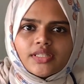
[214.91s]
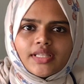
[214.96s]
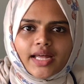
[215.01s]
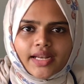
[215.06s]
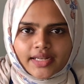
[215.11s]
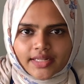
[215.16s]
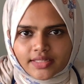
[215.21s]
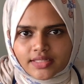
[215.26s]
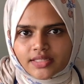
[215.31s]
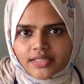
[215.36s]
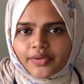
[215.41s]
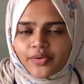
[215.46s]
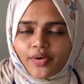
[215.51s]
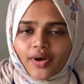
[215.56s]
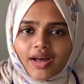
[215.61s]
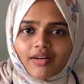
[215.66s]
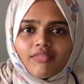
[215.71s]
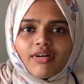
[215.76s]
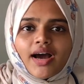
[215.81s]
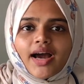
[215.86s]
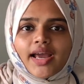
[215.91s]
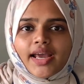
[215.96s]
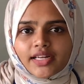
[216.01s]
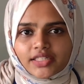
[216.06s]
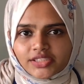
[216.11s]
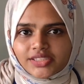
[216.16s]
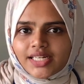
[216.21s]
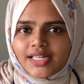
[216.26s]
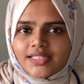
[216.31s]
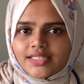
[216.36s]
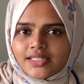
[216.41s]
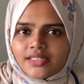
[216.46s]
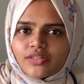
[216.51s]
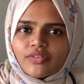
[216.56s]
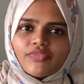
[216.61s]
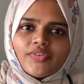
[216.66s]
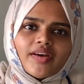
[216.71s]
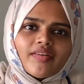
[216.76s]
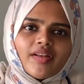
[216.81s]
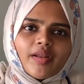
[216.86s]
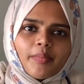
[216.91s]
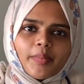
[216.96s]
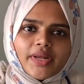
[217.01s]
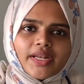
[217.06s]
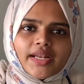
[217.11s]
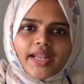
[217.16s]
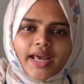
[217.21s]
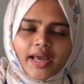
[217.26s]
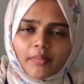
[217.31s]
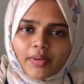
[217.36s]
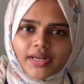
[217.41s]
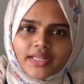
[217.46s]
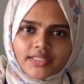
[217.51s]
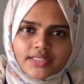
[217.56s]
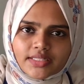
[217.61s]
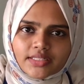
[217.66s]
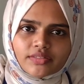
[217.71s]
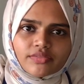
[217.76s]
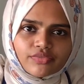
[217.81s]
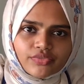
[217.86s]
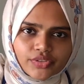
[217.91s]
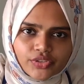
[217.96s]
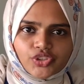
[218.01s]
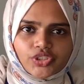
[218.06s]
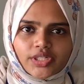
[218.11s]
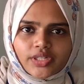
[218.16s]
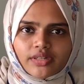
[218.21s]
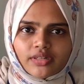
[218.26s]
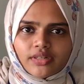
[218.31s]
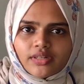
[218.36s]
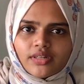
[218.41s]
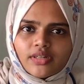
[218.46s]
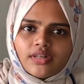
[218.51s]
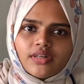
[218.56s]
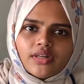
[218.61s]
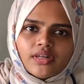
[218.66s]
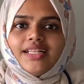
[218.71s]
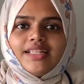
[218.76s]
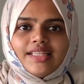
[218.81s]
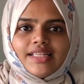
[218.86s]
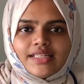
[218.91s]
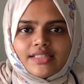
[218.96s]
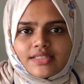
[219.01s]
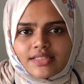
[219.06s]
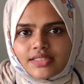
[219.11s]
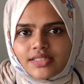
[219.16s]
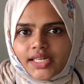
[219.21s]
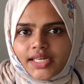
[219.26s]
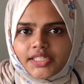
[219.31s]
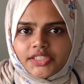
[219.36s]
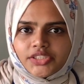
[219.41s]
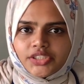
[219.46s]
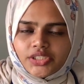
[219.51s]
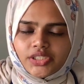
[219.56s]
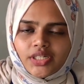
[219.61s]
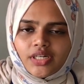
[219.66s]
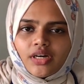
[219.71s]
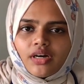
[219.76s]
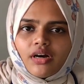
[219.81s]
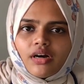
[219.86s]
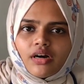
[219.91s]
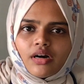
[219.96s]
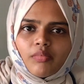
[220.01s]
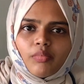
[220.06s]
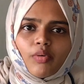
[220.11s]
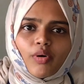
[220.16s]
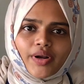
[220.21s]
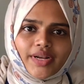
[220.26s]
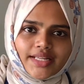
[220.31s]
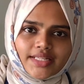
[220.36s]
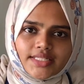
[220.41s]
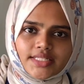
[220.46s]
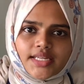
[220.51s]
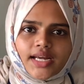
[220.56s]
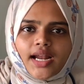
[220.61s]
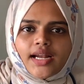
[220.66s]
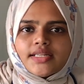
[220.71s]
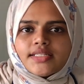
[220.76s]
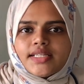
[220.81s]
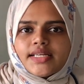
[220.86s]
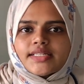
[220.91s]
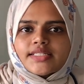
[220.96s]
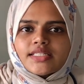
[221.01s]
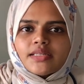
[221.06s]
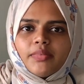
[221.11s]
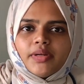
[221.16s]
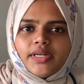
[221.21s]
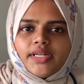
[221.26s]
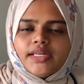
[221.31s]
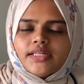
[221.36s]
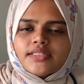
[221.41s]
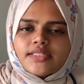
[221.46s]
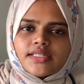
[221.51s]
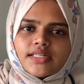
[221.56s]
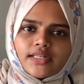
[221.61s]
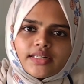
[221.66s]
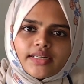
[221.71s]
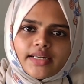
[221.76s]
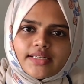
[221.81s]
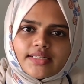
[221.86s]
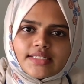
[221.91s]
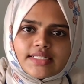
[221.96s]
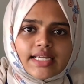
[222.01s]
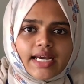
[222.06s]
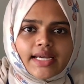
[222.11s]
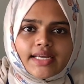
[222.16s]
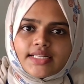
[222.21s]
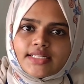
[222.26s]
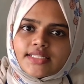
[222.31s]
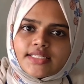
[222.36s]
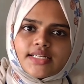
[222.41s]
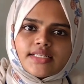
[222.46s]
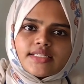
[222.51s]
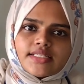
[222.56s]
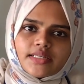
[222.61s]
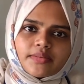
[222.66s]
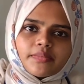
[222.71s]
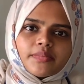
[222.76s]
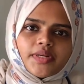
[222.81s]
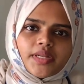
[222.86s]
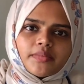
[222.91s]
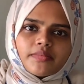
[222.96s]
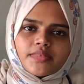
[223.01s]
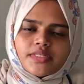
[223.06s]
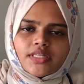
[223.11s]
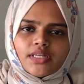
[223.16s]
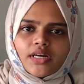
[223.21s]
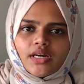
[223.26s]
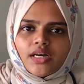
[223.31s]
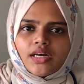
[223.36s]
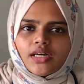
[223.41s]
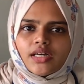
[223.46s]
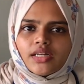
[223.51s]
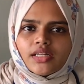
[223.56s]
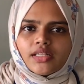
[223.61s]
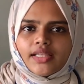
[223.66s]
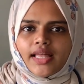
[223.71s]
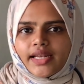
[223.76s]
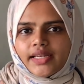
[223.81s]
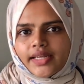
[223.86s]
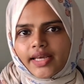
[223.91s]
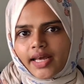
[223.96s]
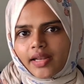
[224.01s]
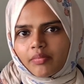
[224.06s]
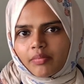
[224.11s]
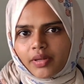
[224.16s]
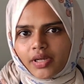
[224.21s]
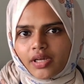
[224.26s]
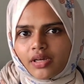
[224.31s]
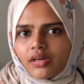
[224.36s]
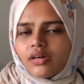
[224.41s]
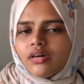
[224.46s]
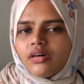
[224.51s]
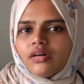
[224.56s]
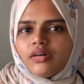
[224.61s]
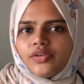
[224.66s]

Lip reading: That is, you have higher chances of developing diabetes in future. In this stage, body starts exhibiting certain signs and symptoms that can be